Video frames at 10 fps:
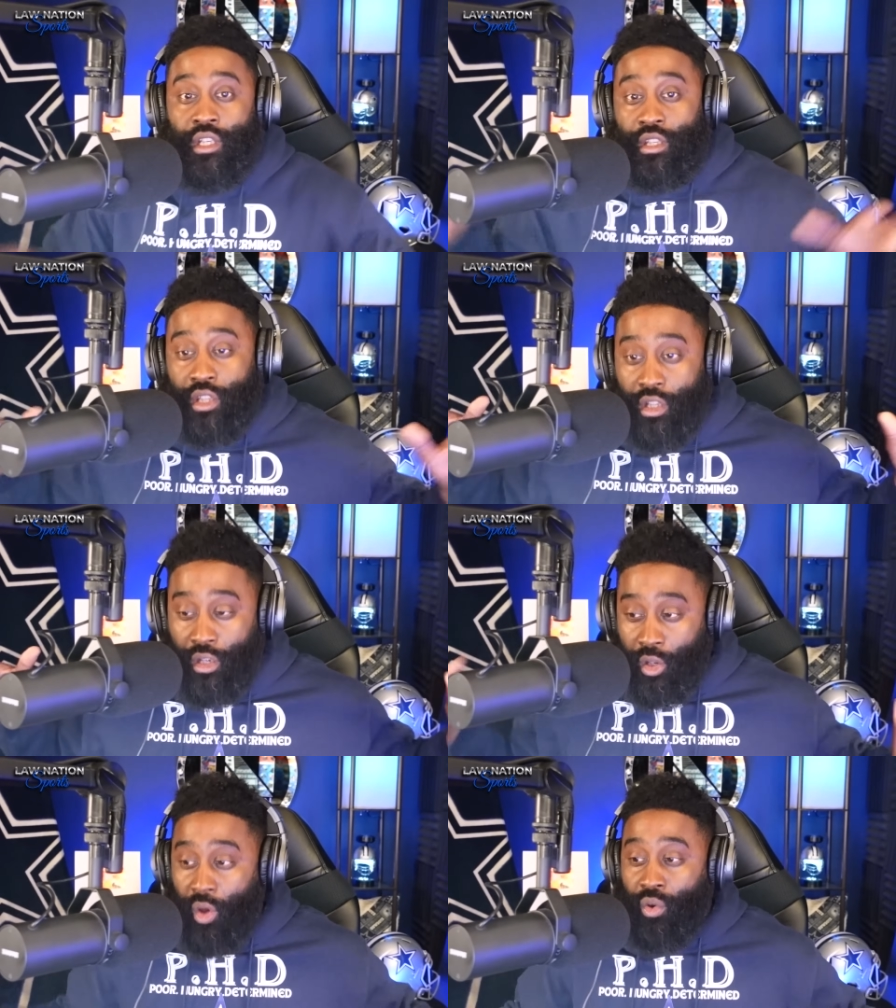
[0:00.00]
the
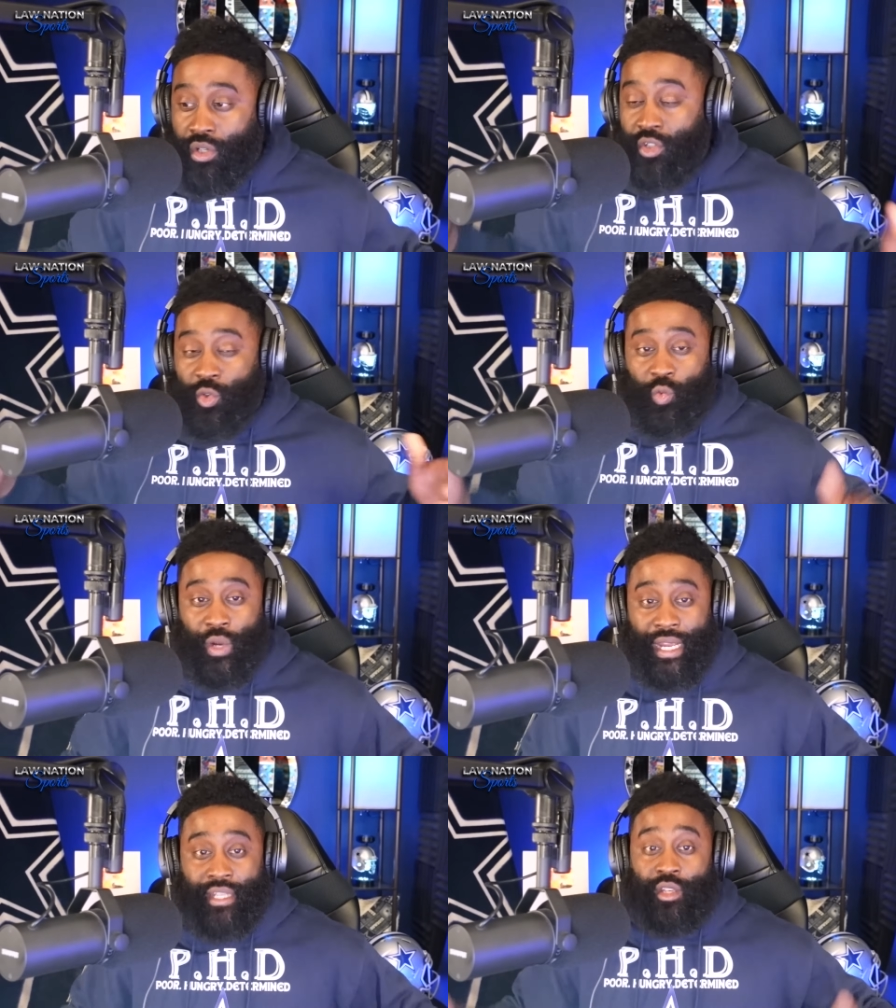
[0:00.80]
longer you
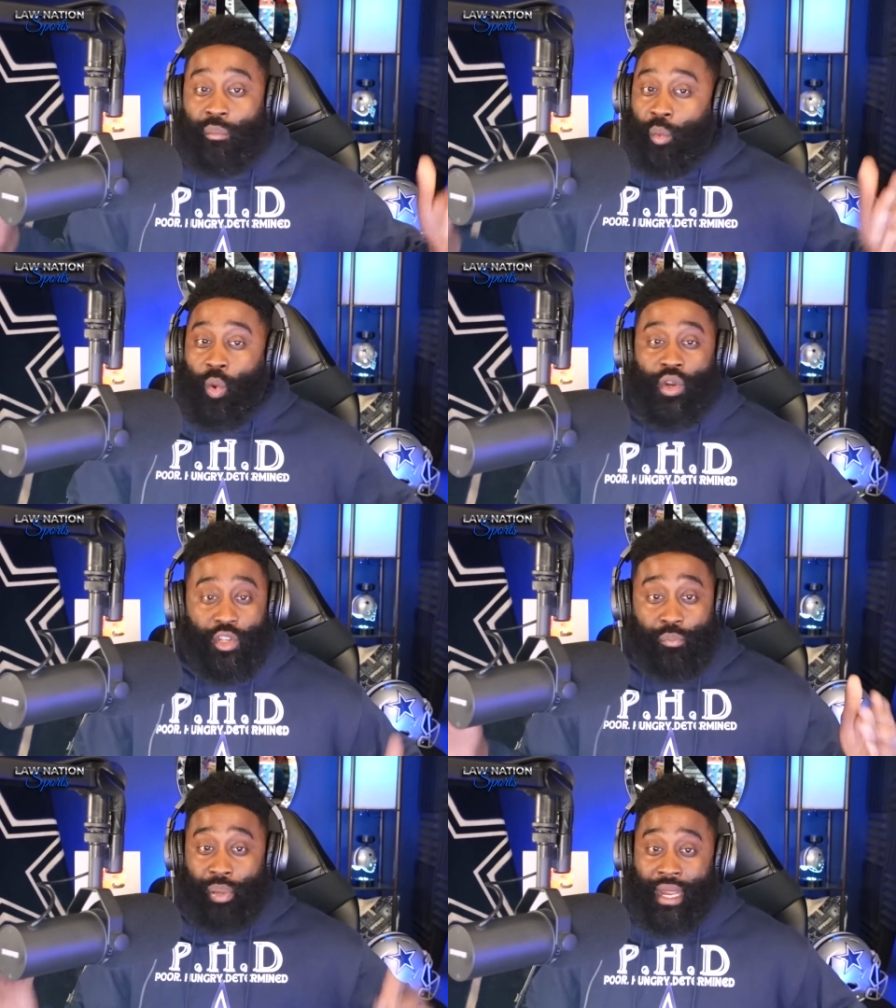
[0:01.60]
wait, the more
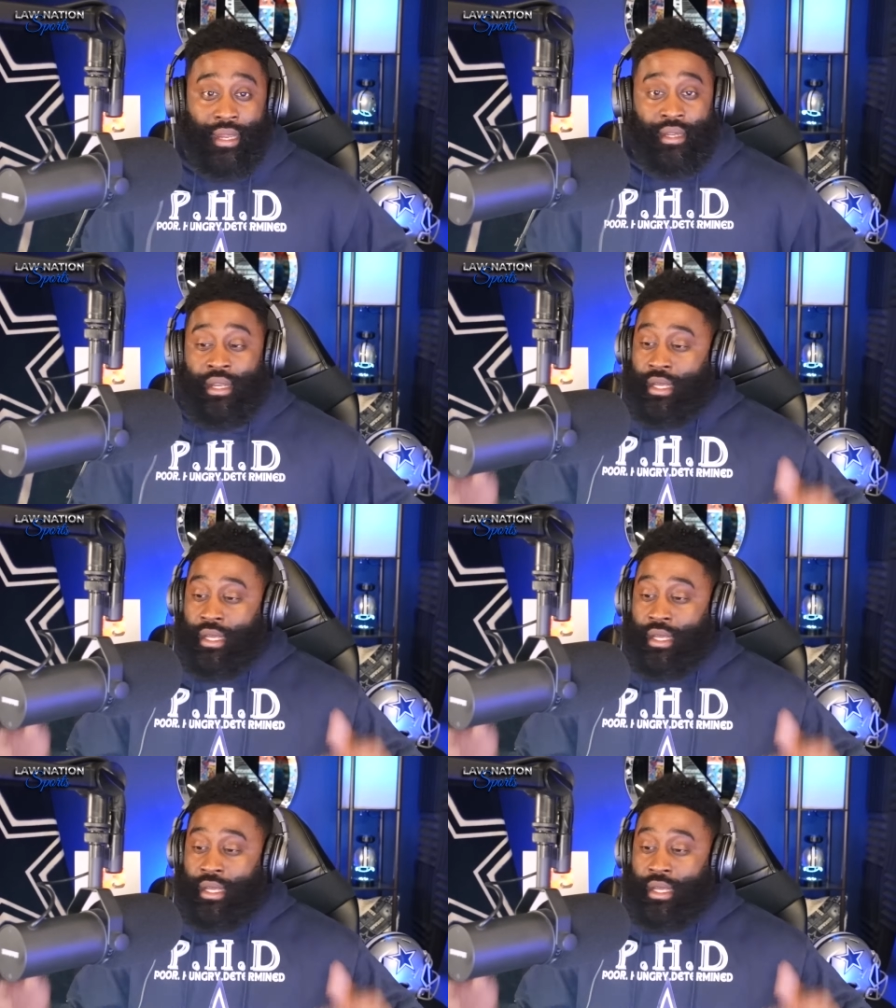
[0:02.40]
you pay.